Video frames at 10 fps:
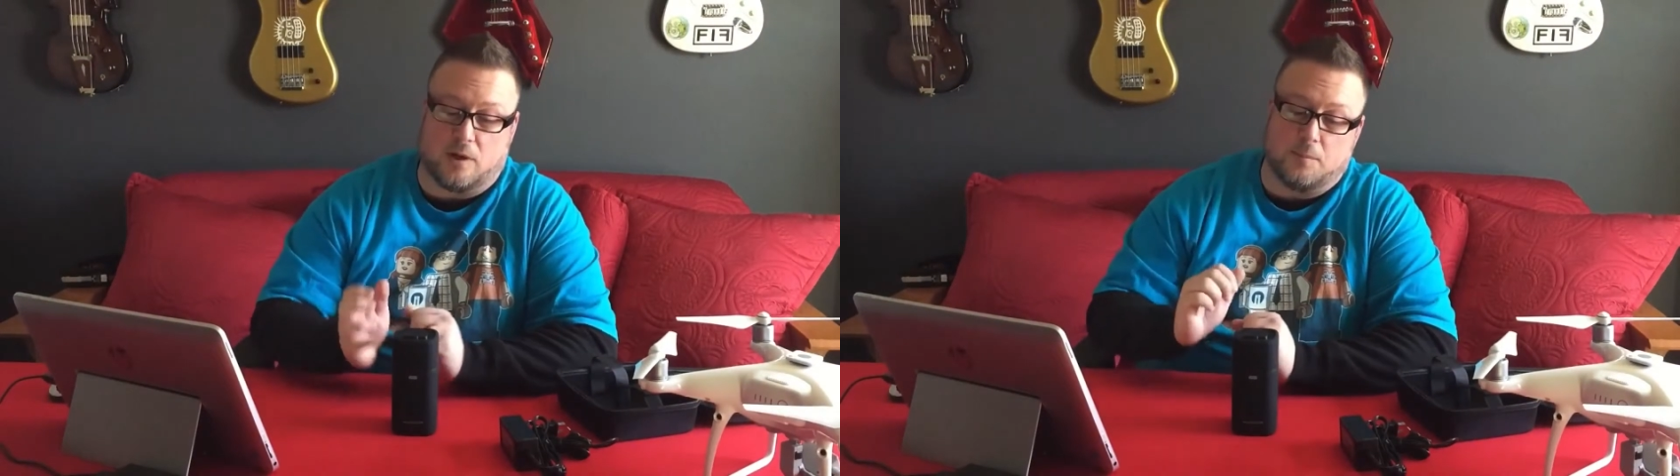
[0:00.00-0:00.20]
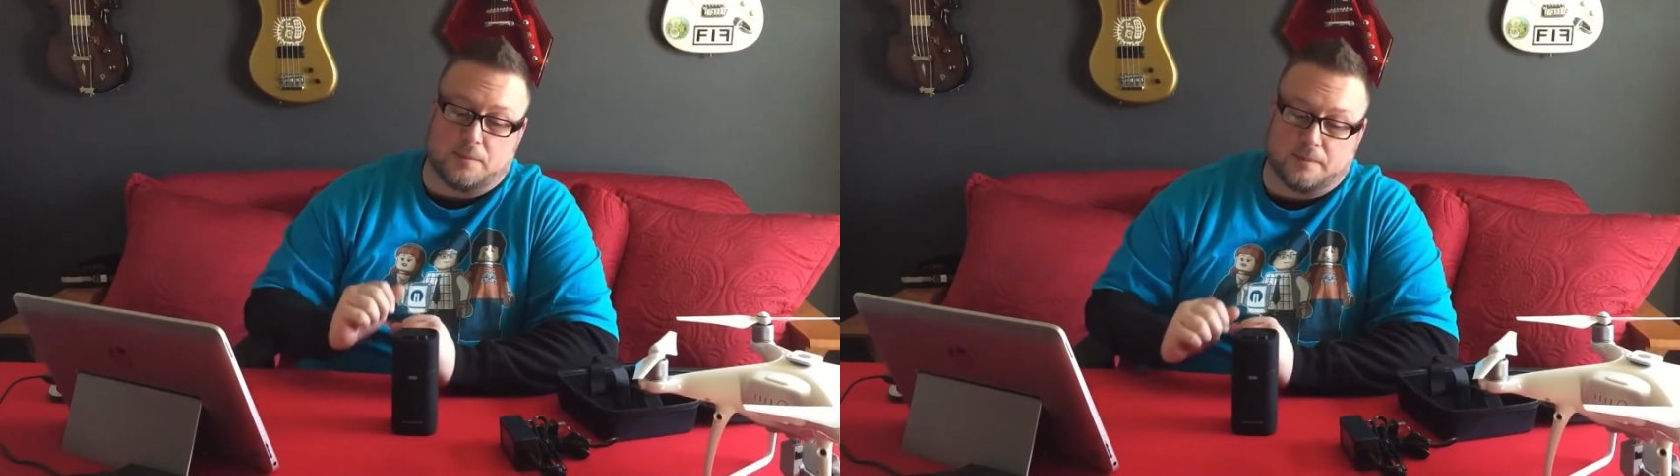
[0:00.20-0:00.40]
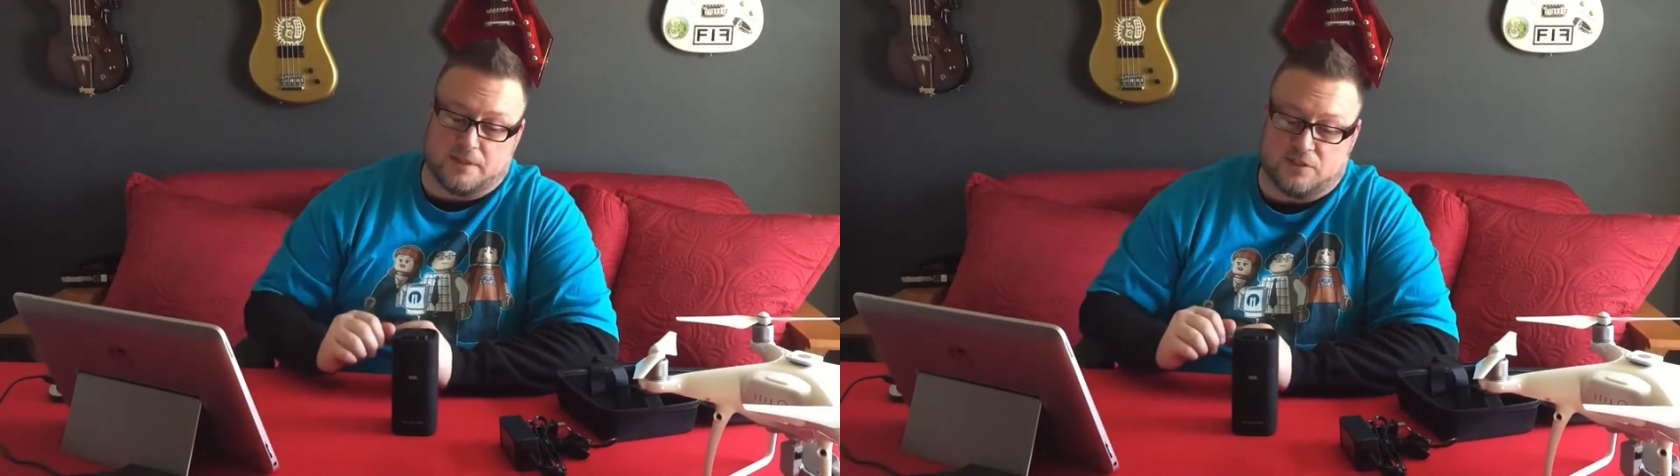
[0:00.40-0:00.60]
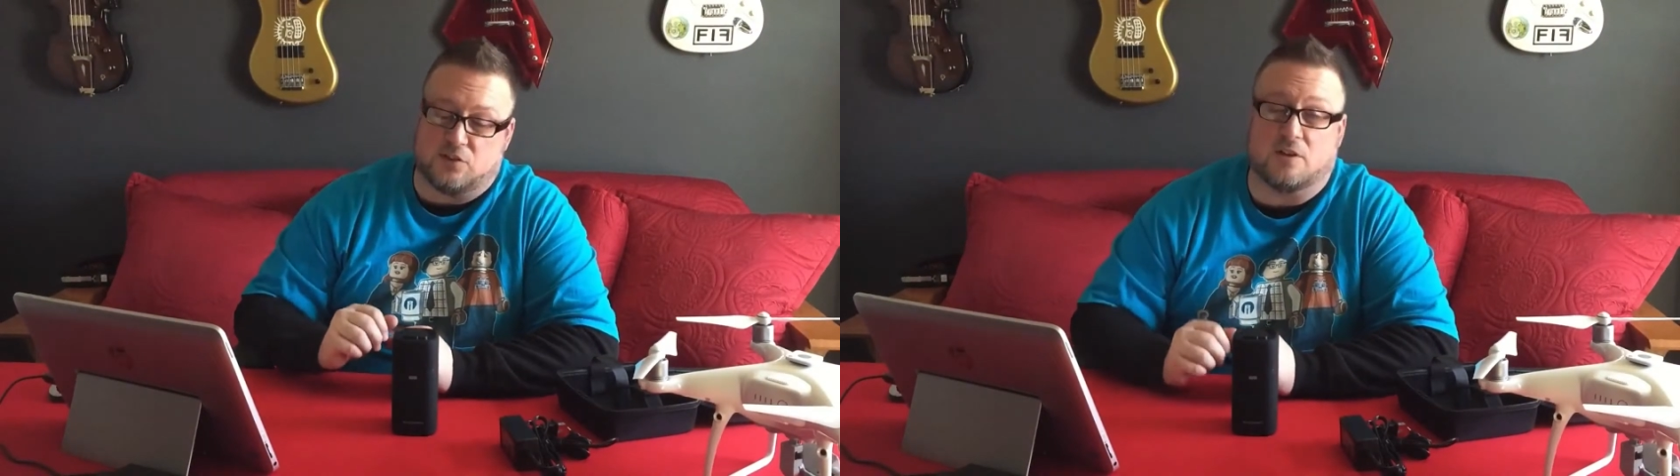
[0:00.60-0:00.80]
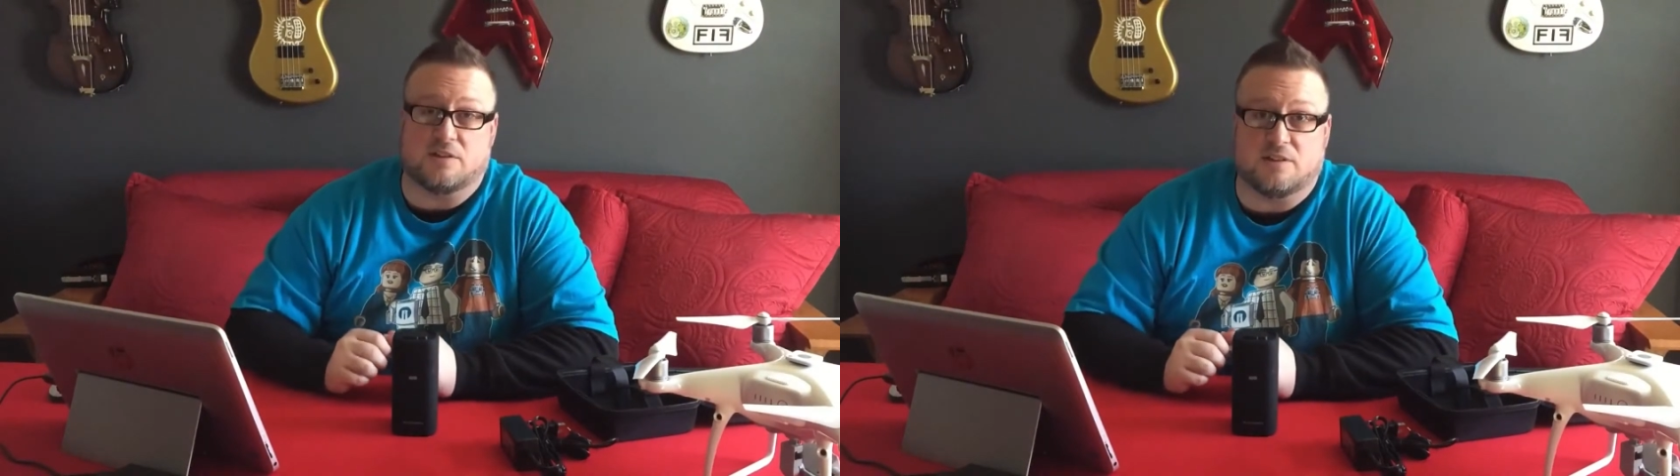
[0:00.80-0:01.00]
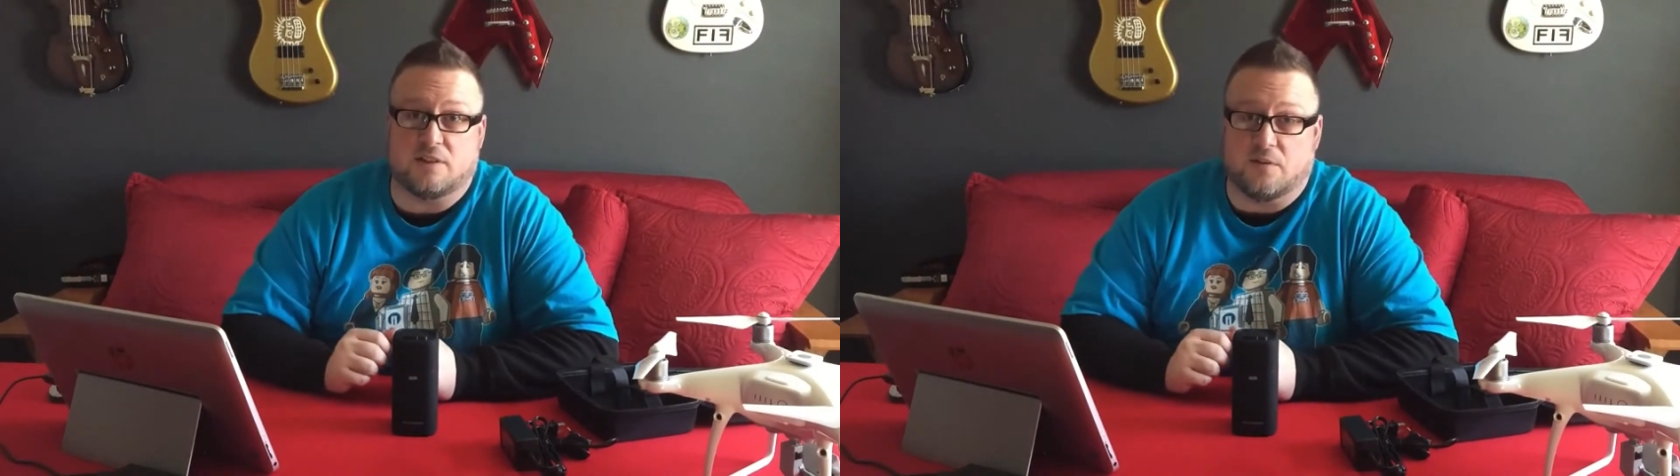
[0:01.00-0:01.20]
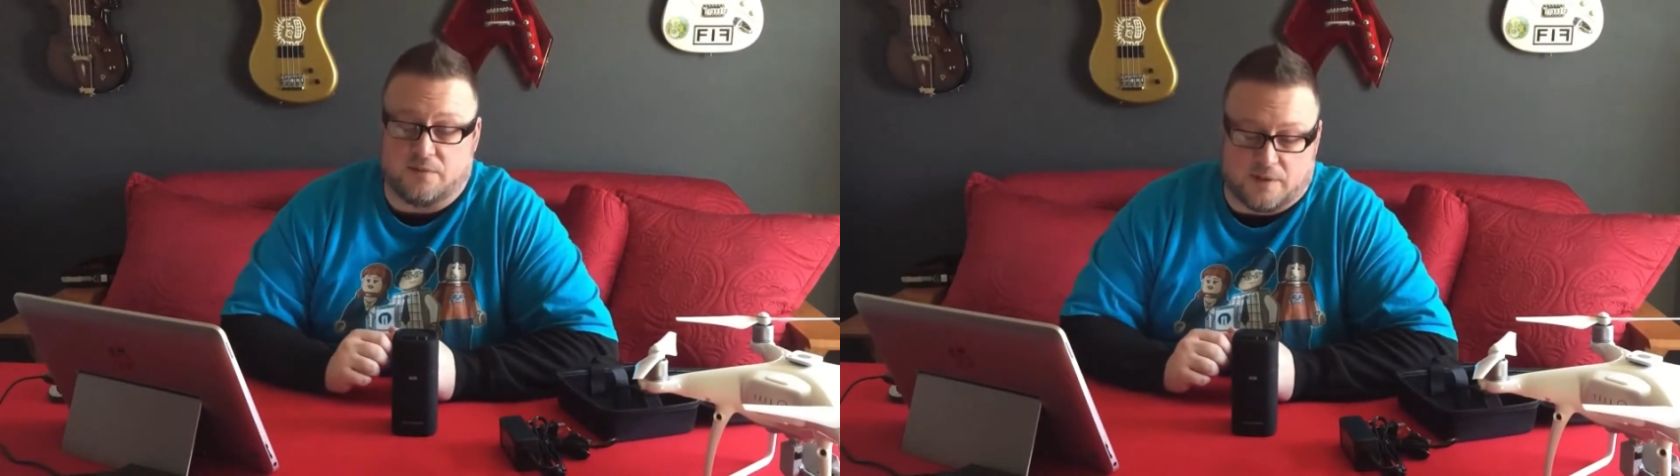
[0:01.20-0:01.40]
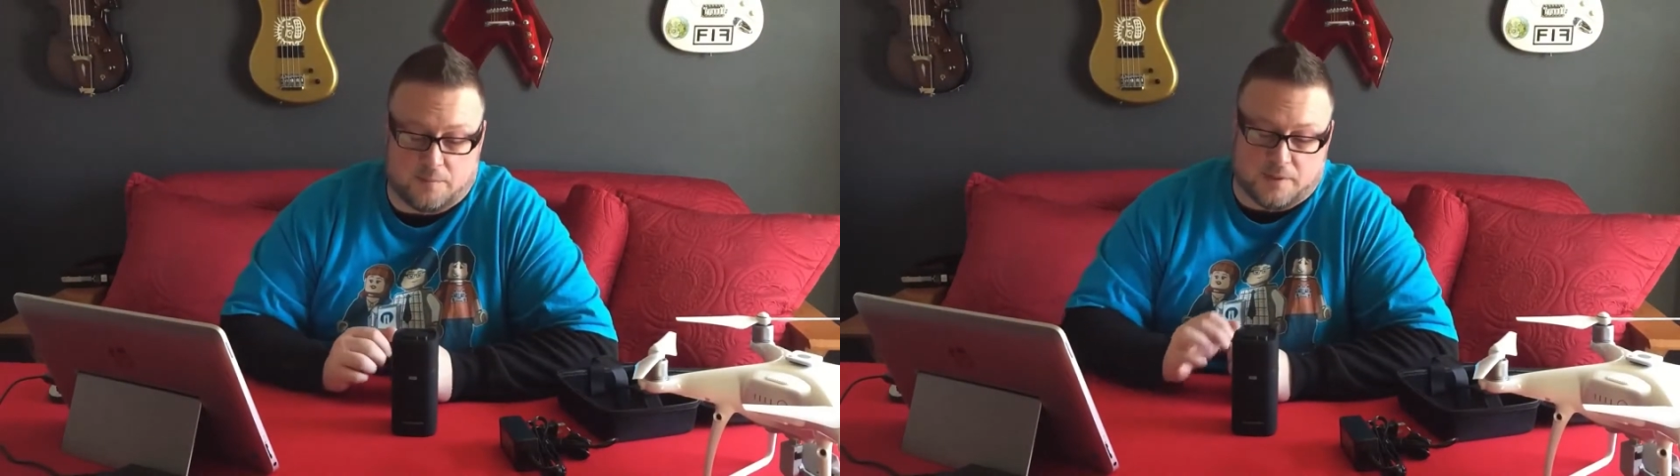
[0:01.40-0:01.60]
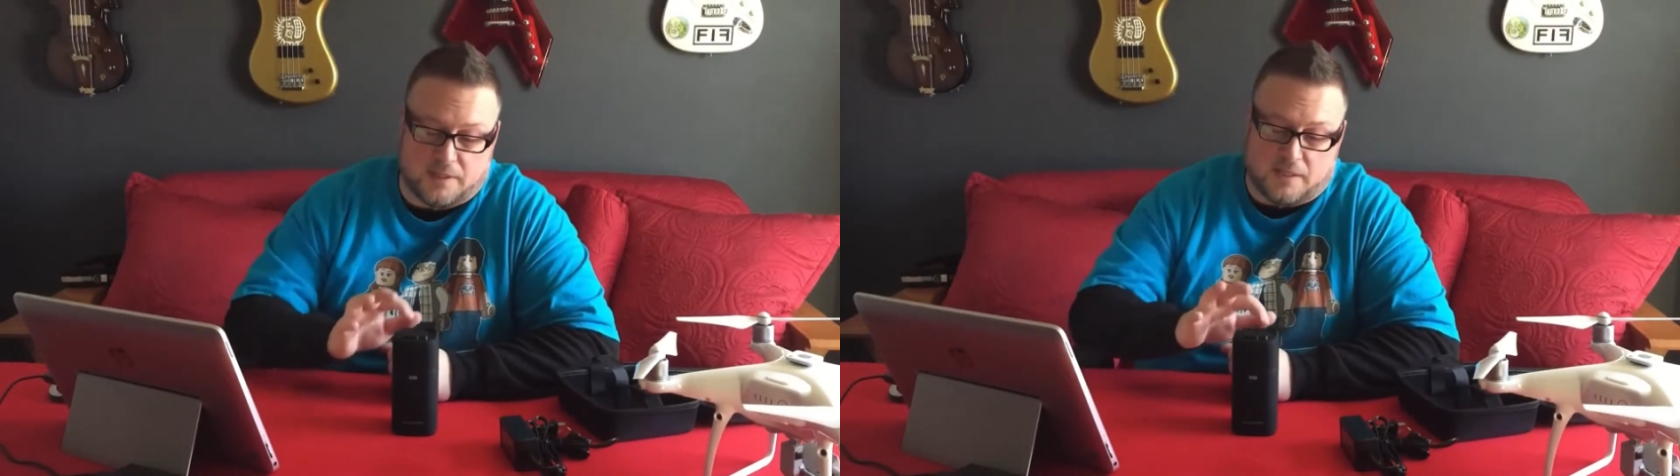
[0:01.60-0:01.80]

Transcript: up and charge itself up.